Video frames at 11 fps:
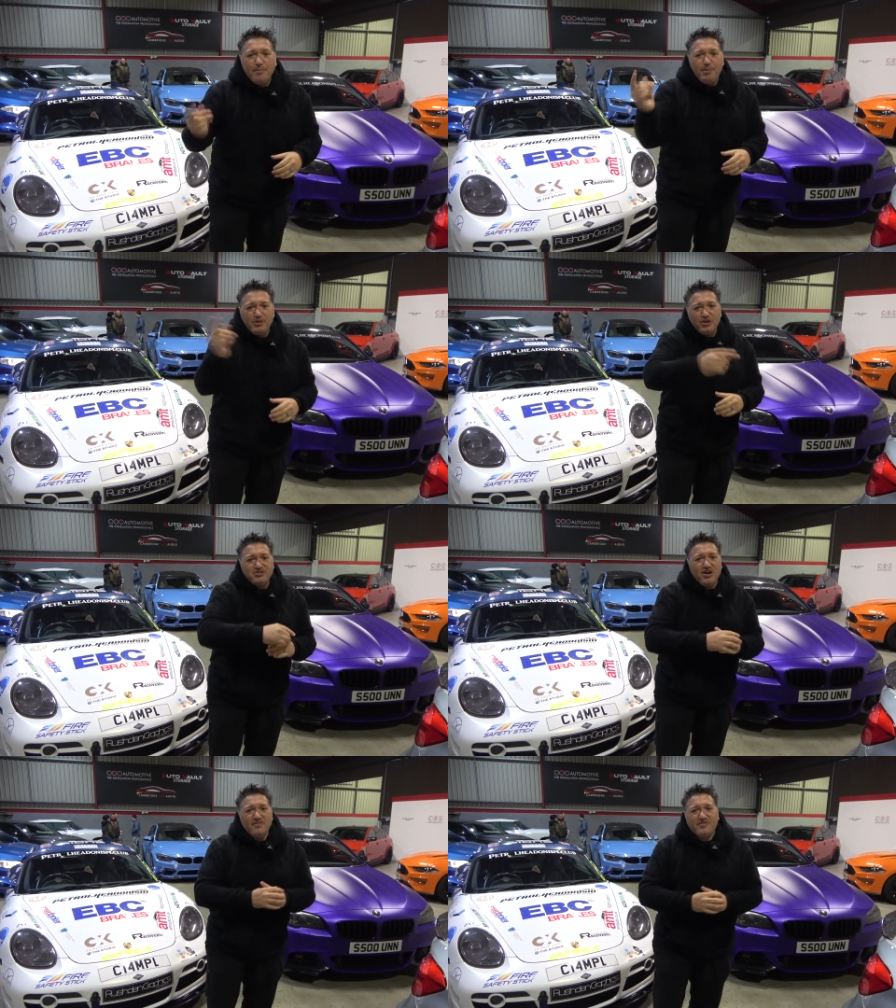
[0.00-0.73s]
put those
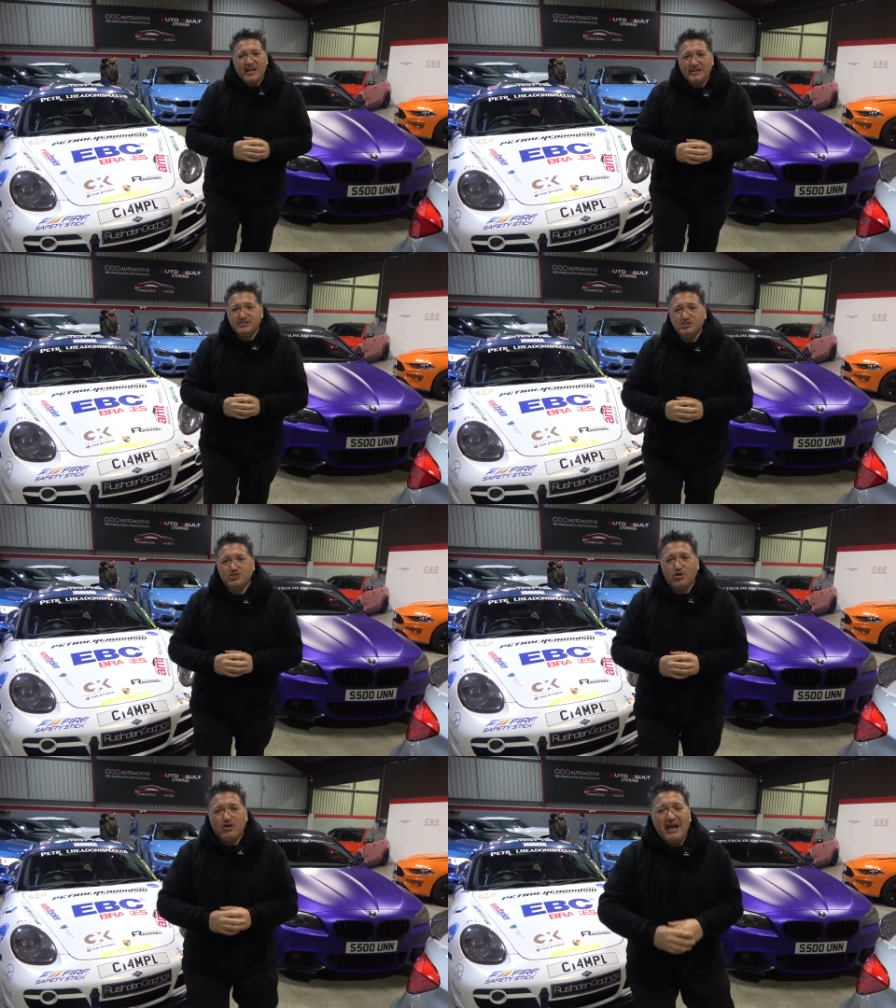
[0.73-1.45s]
notifications
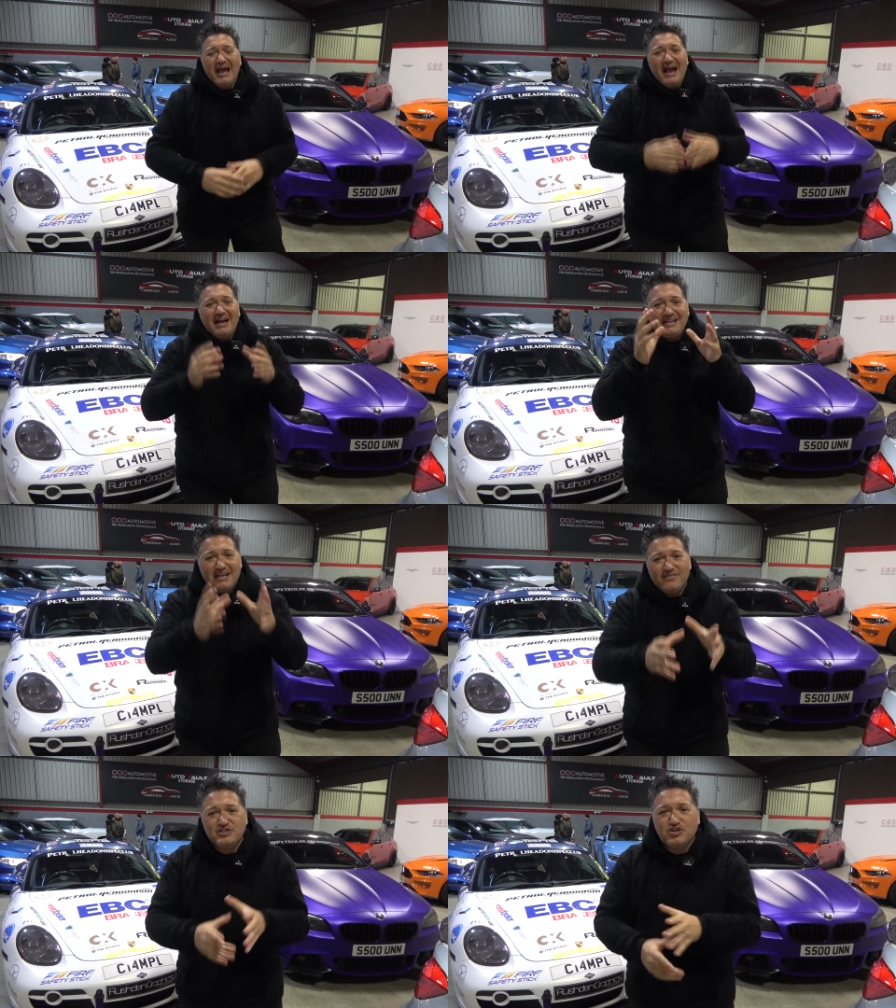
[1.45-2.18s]
on and
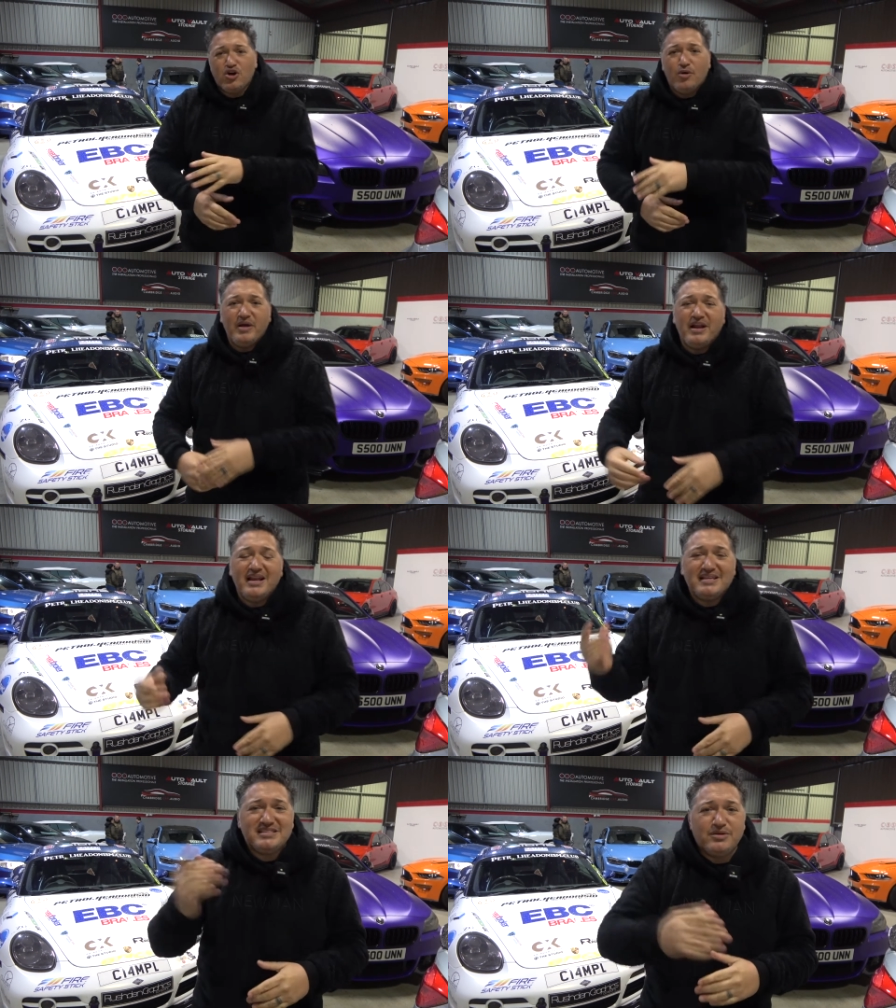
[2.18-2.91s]
give us a comment.
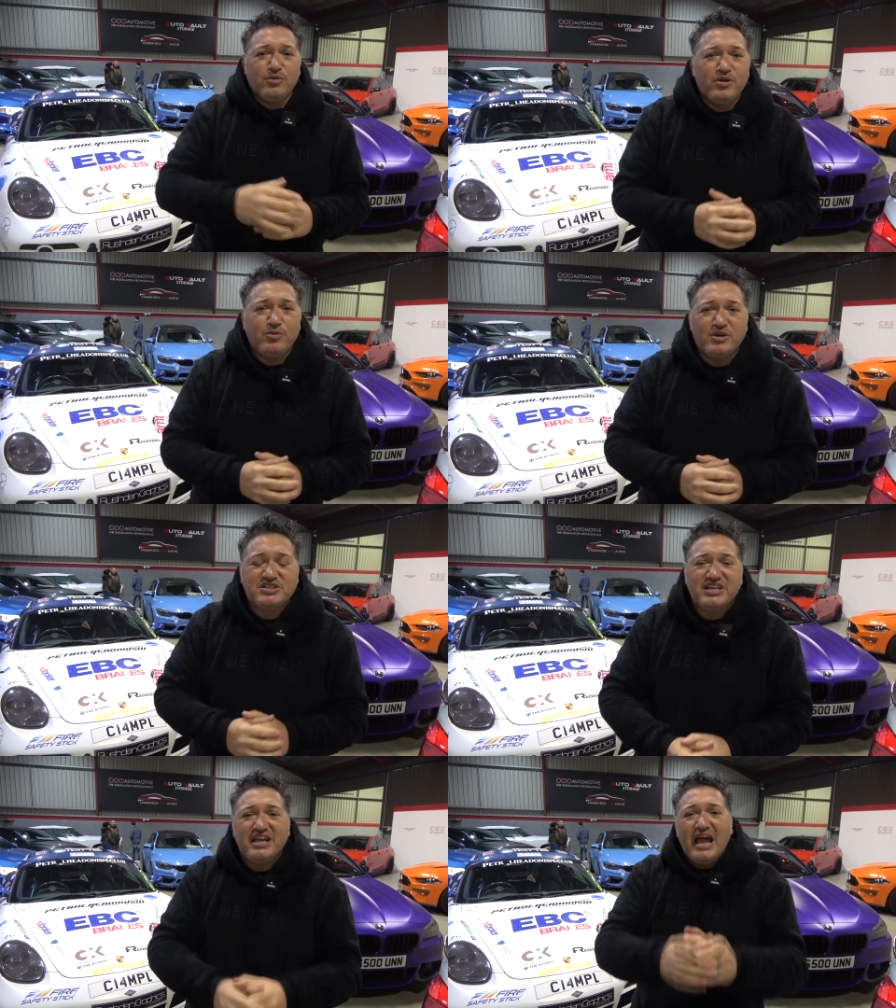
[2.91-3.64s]
Let's see what you want
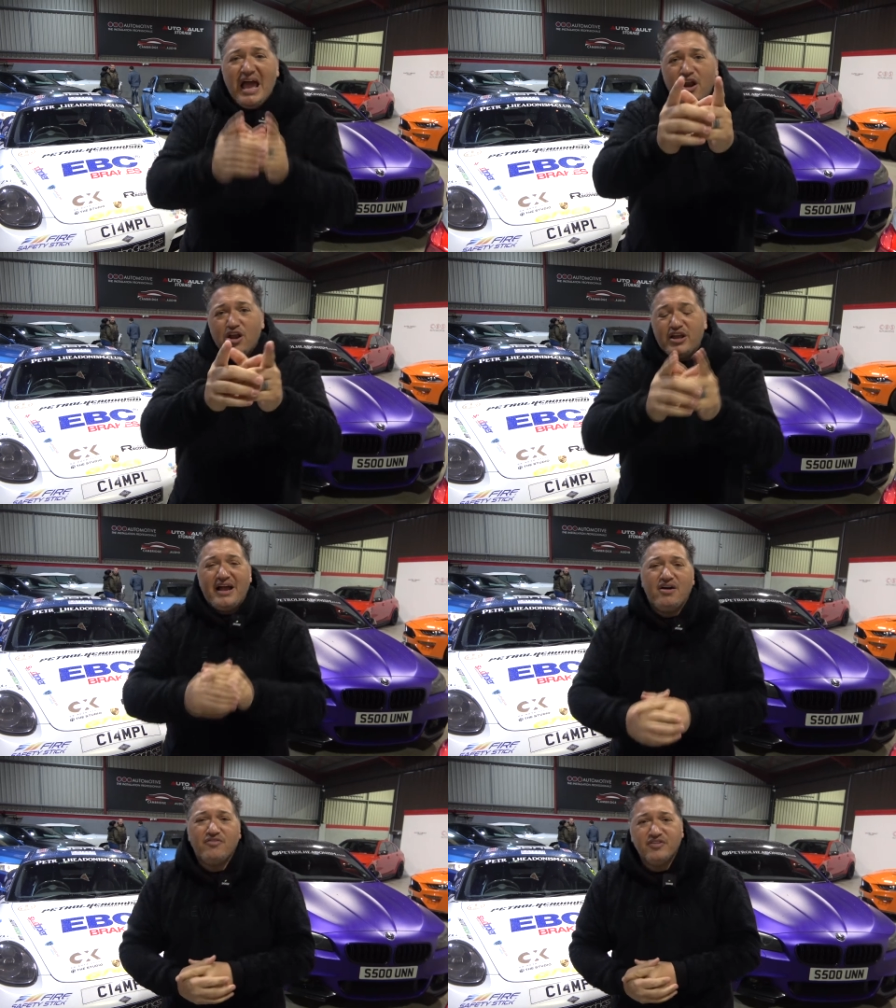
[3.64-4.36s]
to see. And look
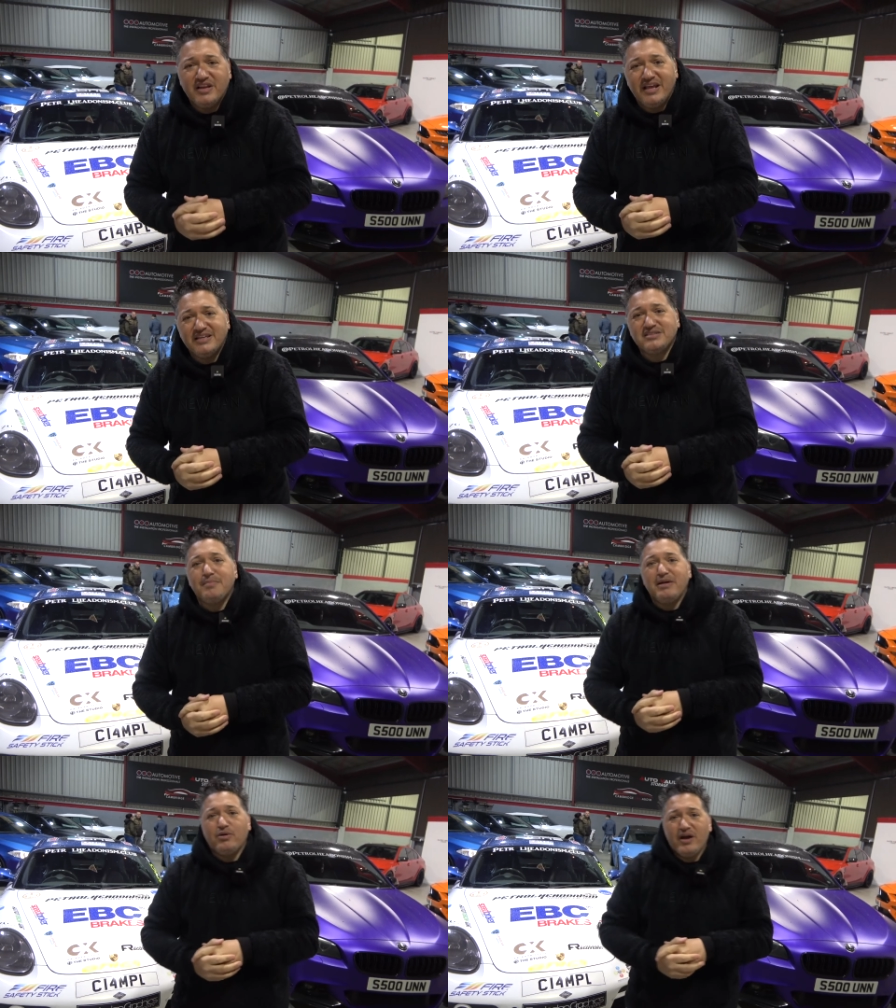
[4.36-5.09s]
out for the next
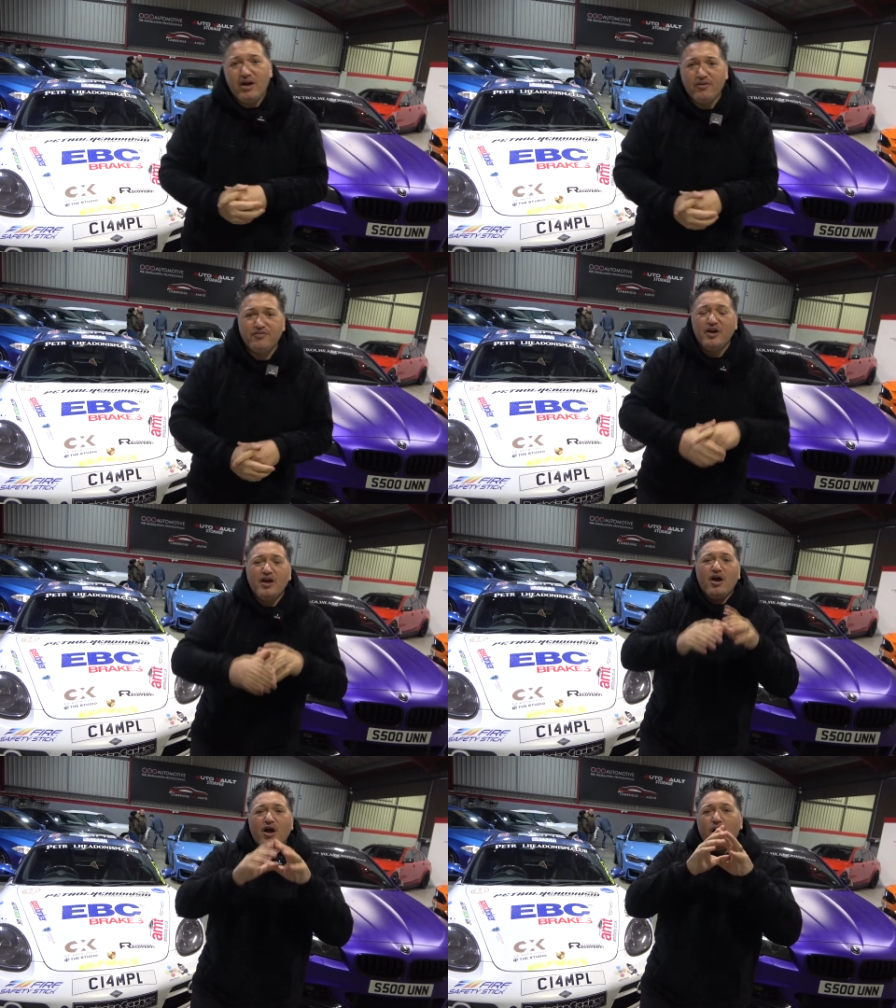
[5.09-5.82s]
mental health
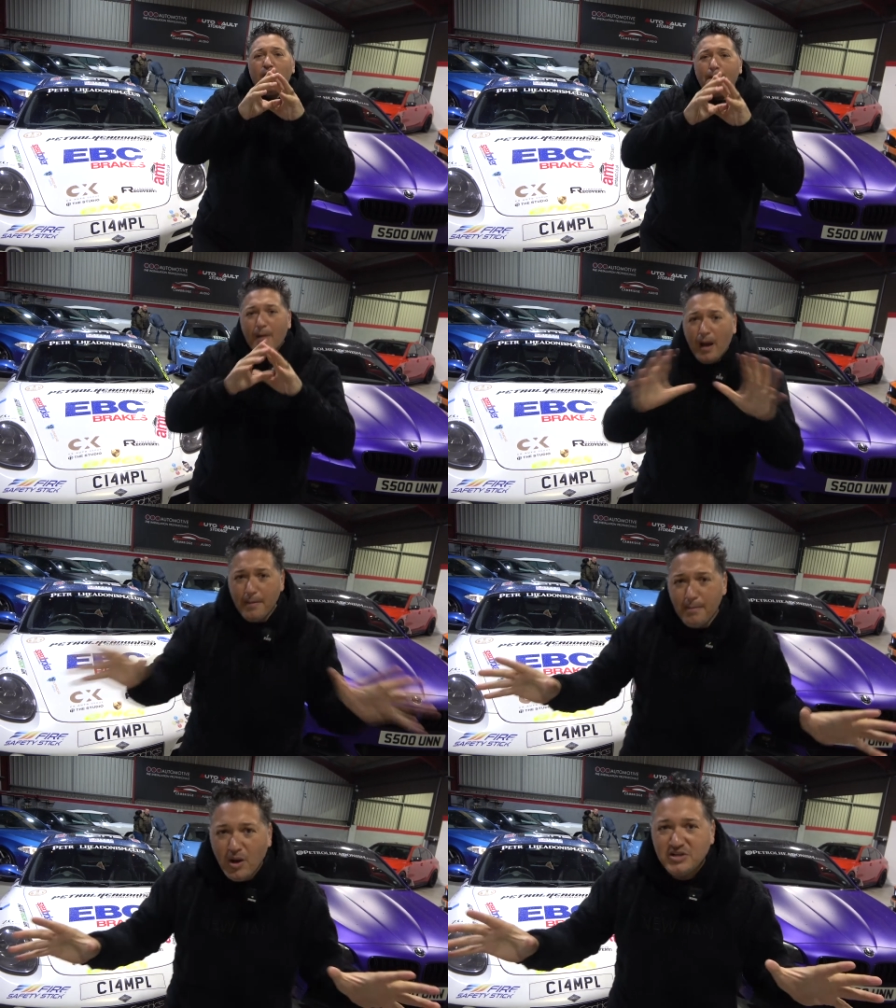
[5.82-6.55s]

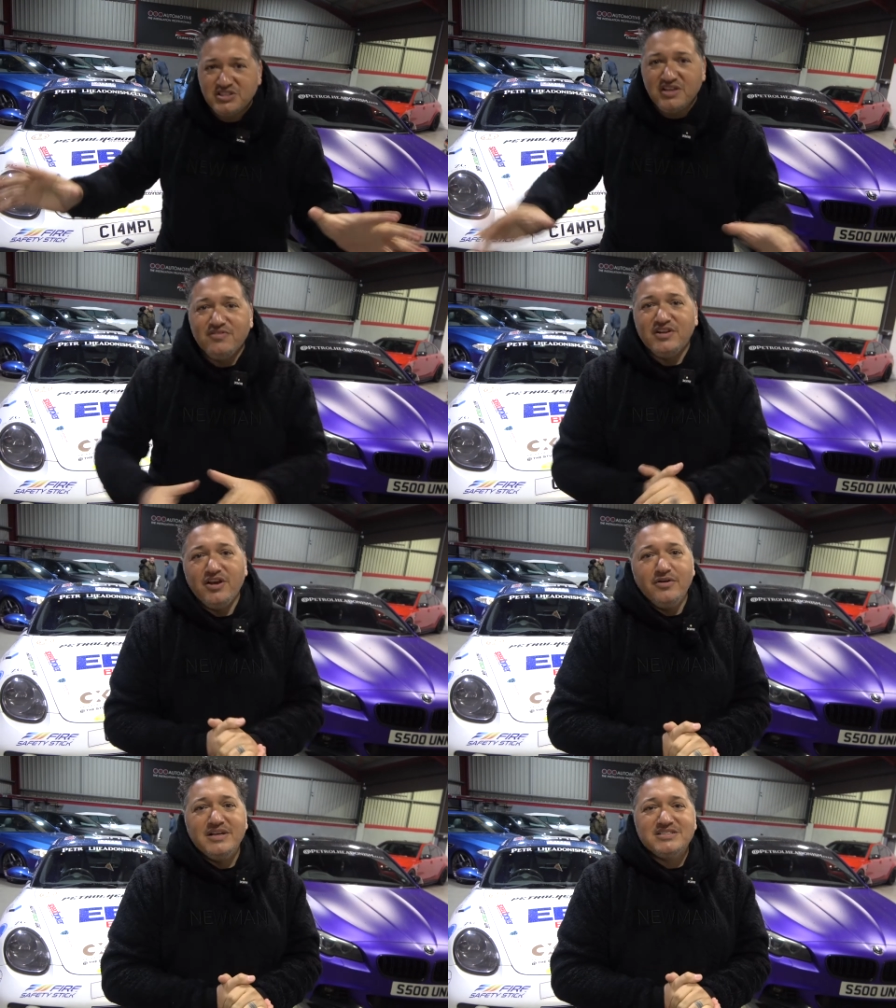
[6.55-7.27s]
unmasking
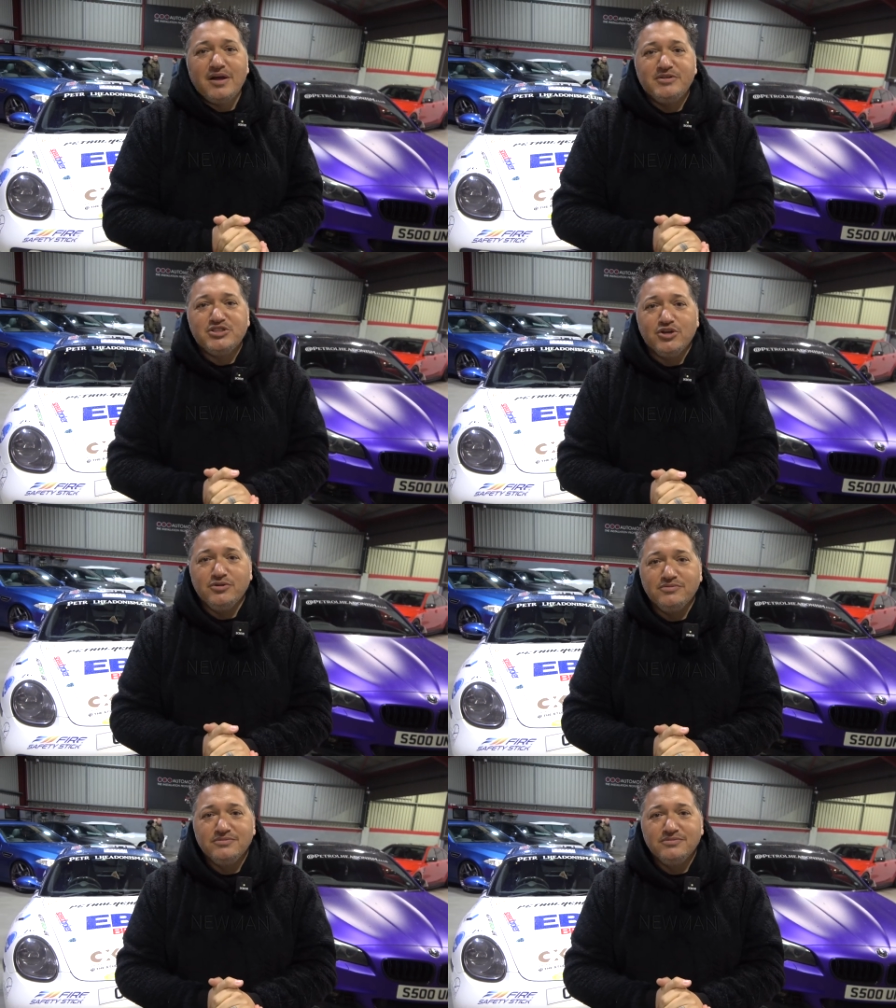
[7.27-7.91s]
video. It's coming soon.